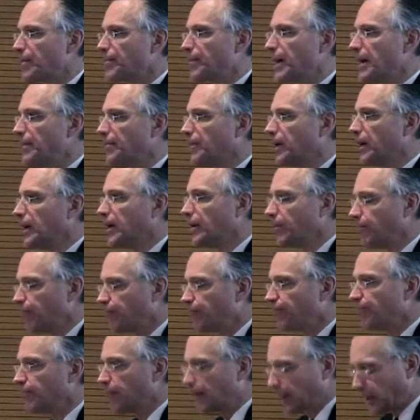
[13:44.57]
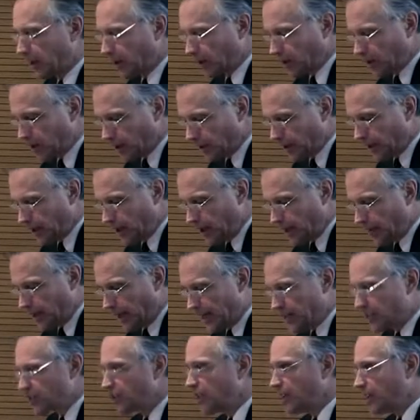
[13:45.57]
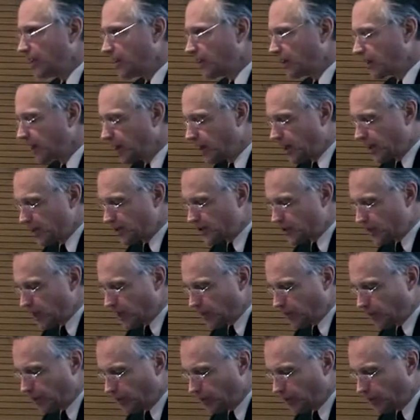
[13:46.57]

paper, metal, plastic and glass,